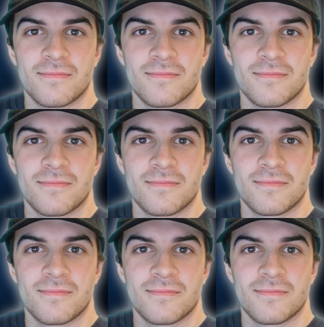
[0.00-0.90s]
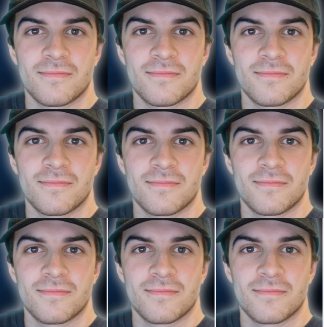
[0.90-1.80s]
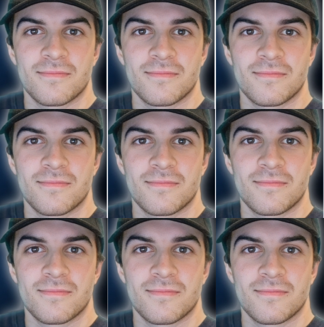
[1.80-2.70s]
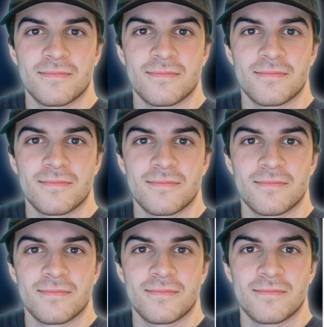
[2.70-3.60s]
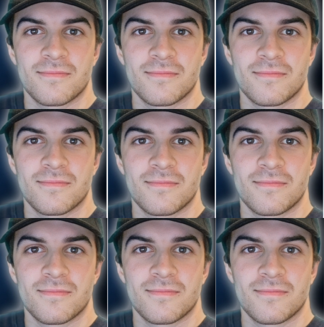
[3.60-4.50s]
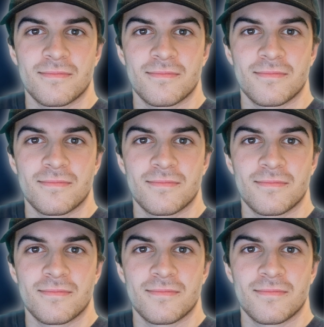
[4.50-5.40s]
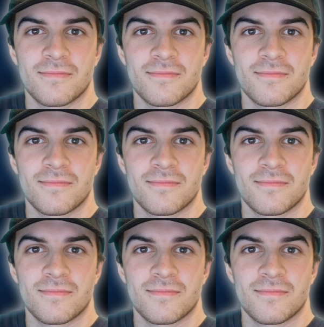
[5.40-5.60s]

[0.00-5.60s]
(silence)